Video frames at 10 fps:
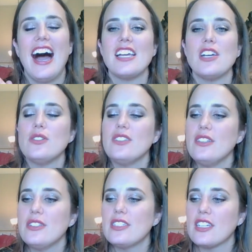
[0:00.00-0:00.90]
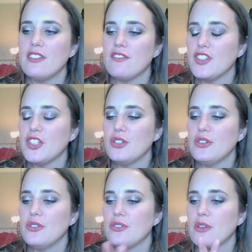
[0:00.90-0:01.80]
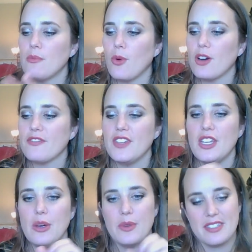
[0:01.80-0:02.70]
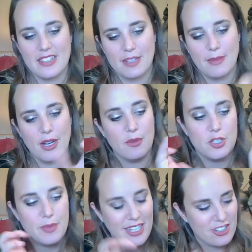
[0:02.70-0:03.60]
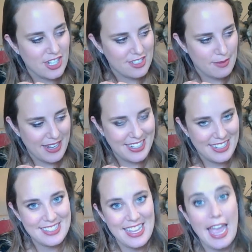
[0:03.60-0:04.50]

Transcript: I also used to confuse Morphe with Sigma, which BH Cosmetics.